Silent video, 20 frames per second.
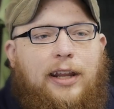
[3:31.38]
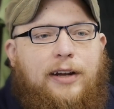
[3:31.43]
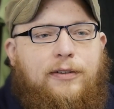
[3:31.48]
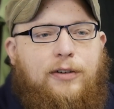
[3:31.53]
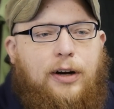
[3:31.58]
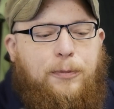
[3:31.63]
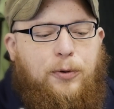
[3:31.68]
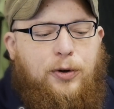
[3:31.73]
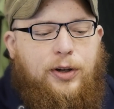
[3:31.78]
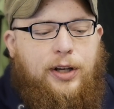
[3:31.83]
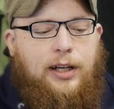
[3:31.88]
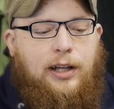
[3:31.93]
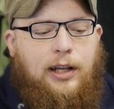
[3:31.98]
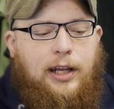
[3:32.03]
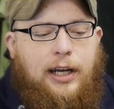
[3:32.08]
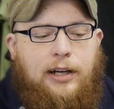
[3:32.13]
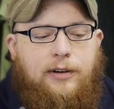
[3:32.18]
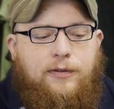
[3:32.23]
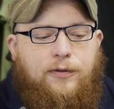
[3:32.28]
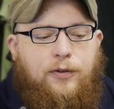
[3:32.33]
they represent
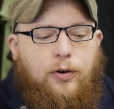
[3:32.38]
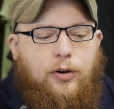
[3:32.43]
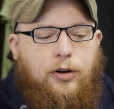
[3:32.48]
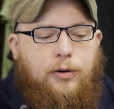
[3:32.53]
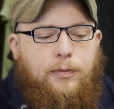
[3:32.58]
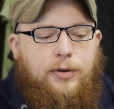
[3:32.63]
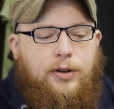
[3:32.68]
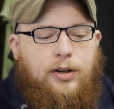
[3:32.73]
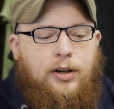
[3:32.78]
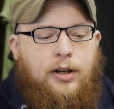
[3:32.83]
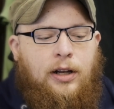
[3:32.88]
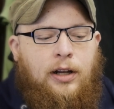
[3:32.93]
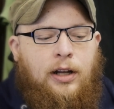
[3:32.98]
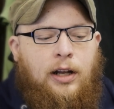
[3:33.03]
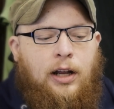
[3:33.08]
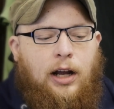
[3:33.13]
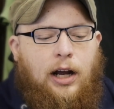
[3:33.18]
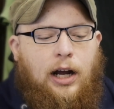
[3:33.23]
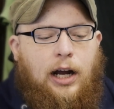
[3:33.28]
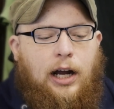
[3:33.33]
landforms
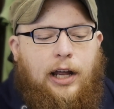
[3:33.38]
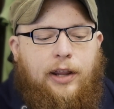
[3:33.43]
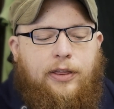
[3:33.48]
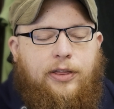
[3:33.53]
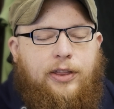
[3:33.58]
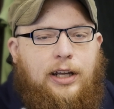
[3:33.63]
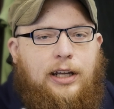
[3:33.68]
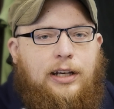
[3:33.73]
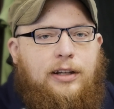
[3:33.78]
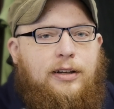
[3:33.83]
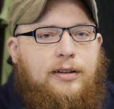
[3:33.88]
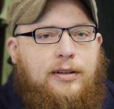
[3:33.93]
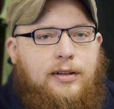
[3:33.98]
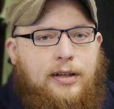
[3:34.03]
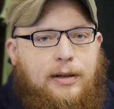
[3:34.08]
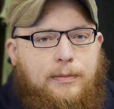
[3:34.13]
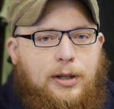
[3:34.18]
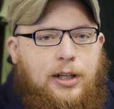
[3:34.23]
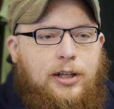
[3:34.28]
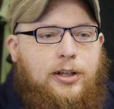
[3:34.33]
than
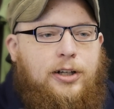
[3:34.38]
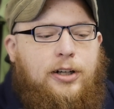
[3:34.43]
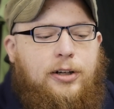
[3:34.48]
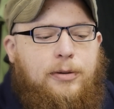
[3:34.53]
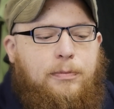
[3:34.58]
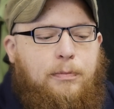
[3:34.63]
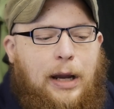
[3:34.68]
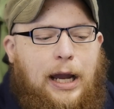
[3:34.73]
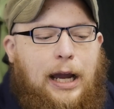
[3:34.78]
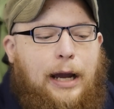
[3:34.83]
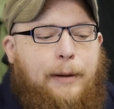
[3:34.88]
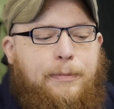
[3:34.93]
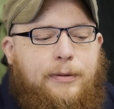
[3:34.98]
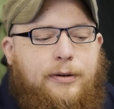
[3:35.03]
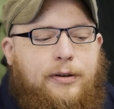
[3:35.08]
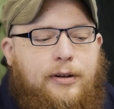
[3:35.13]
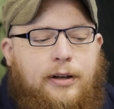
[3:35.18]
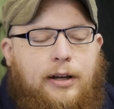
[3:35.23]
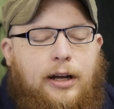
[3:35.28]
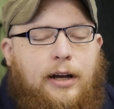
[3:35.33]
similar
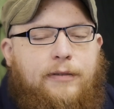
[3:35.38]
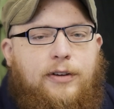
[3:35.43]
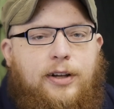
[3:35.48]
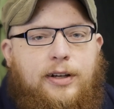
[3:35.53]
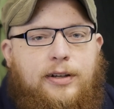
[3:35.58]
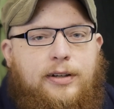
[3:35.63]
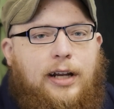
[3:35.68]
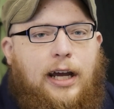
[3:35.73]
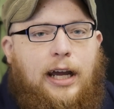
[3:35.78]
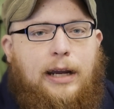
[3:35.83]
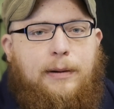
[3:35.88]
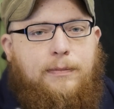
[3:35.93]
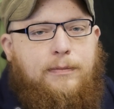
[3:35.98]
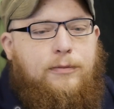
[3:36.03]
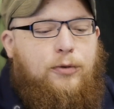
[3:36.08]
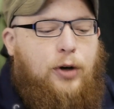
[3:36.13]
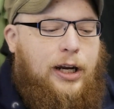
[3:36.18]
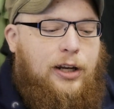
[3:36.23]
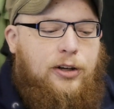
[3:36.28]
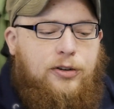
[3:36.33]
maps of this type,
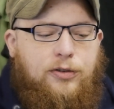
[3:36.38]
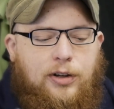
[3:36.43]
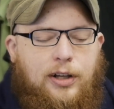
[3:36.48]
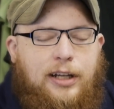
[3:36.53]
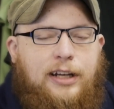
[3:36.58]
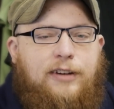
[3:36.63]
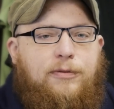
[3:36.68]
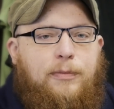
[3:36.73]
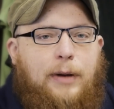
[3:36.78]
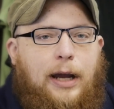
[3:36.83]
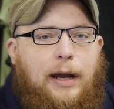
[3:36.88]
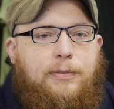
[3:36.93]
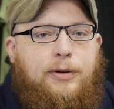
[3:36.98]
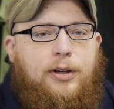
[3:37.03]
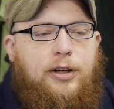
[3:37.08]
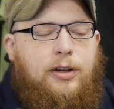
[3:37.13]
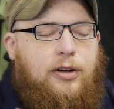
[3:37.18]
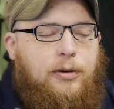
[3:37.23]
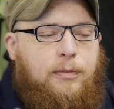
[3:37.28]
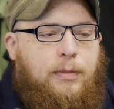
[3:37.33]
raised relief maps
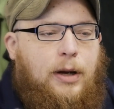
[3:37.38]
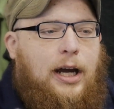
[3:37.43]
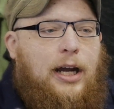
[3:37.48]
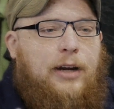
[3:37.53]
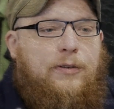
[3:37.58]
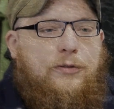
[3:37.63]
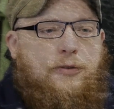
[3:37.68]
that you can buy